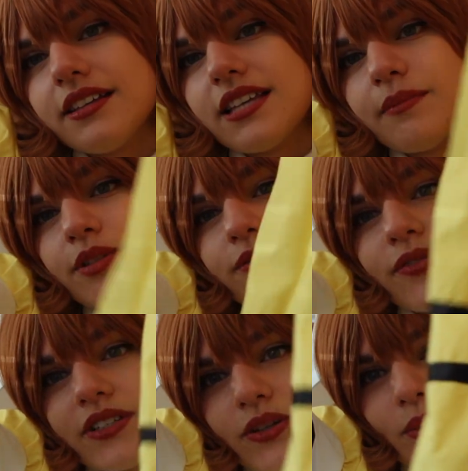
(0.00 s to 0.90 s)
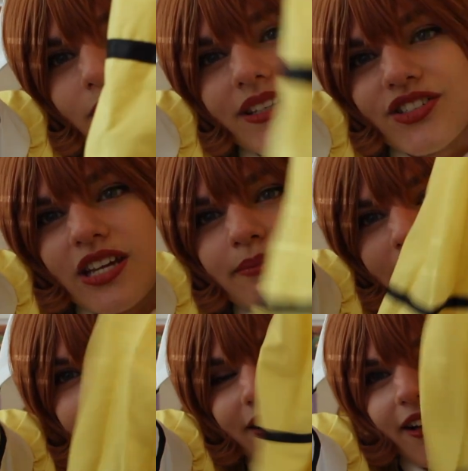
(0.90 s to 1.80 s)
attempt for it to hold the shape
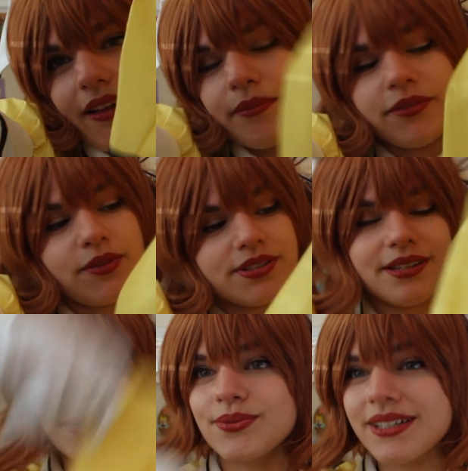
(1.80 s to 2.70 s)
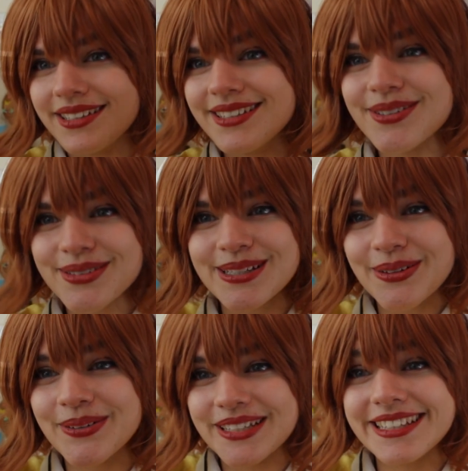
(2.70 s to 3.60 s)
better. Um, of course now it's wrinkly, so it's
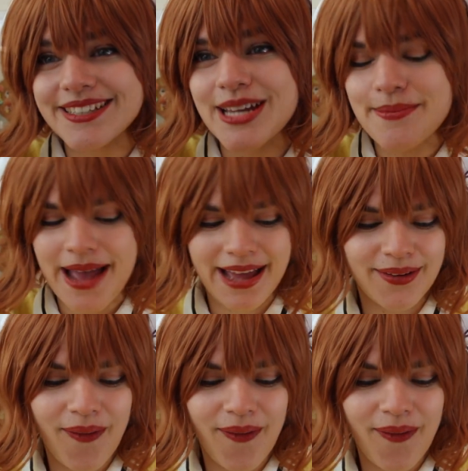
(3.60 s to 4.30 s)
not holding the shape at